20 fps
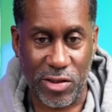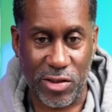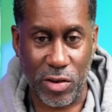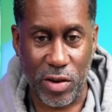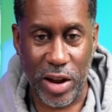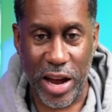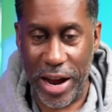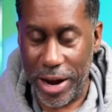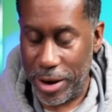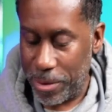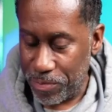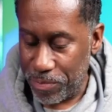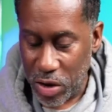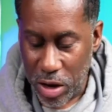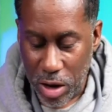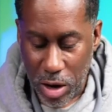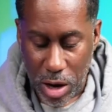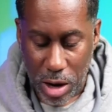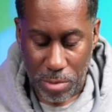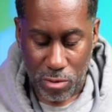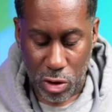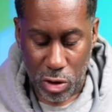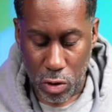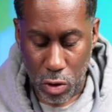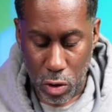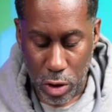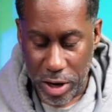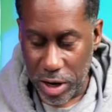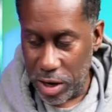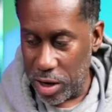So now I'm
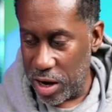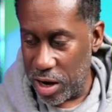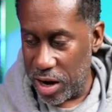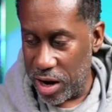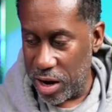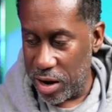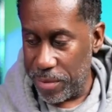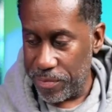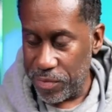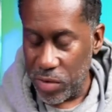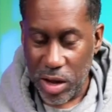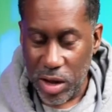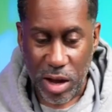recording here.